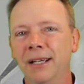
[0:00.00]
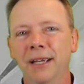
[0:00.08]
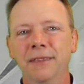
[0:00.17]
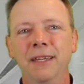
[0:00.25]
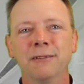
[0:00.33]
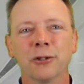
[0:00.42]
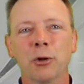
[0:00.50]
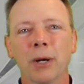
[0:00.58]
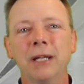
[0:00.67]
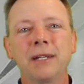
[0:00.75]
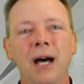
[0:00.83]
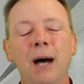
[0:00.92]
And these are
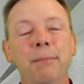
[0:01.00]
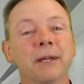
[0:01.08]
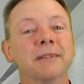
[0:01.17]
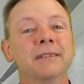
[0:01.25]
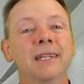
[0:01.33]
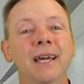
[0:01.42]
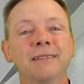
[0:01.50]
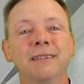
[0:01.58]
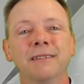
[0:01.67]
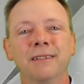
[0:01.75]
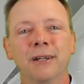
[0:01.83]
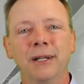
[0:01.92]
great topics,
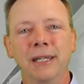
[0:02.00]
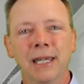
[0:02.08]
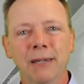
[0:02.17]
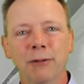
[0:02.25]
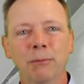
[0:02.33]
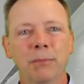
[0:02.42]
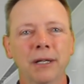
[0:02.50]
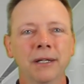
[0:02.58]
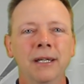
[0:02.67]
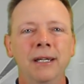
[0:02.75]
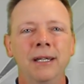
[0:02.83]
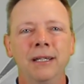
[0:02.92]
necessary even,
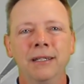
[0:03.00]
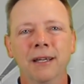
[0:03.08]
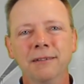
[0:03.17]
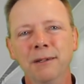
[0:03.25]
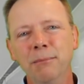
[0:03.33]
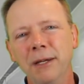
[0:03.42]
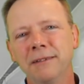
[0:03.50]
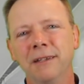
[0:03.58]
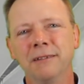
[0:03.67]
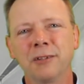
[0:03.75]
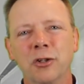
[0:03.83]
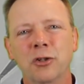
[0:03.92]
but does it make
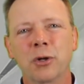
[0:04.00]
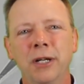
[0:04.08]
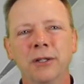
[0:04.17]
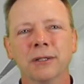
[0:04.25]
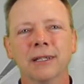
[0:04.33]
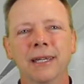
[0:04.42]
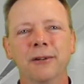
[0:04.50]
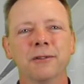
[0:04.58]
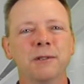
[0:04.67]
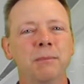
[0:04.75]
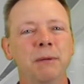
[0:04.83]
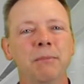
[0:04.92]
sense to train your
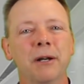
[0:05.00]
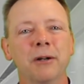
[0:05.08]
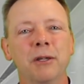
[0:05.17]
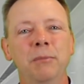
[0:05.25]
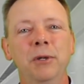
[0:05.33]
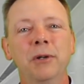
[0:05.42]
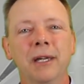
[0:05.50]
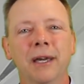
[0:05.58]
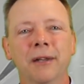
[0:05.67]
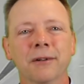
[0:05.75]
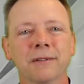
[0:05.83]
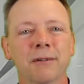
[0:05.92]
leaders to be better
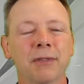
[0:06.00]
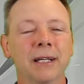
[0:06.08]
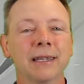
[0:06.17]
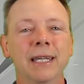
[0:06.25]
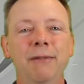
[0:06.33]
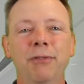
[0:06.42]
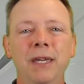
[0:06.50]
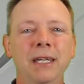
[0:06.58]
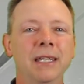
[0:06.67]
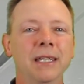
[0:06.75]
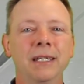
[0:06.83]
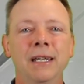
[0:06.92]
communicators if they leave
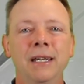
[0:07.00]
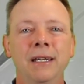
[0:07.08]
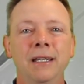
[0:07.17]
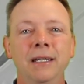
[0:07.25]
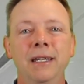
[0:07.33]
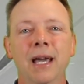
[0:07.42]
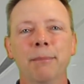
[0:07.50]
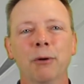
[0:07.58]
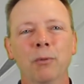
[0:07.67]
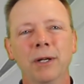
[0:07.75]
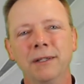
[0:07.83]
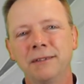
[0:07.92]
thinking, yeah,
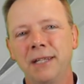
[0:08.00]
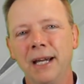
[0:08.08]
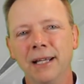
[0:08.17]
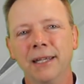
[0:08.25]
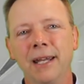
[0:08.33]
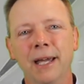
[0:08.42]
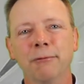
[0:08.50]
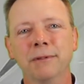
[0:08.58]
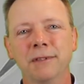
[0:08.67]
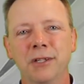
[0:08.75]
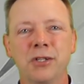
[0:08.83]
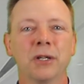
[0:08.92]
but when is talent
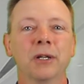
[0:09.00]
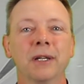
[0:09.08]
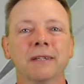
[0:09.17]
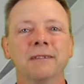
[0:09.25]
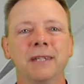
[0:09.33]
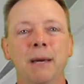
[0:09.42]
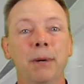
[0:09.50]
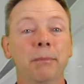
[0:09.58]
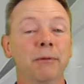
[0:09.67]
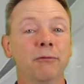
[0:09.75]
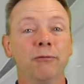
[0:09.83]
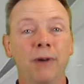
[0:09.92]
acquisition going to step
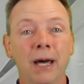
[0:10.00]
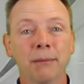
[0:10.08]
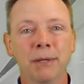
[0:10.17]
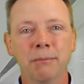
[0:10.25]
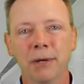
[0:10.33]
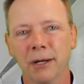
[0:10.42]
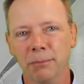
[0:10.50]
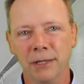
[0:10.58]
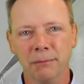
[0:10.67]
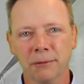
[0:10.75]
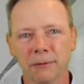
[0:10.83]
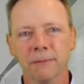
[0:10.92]
up and find me better
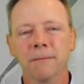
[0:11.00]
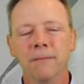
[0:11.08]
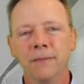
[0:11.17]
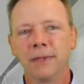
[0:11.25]
people?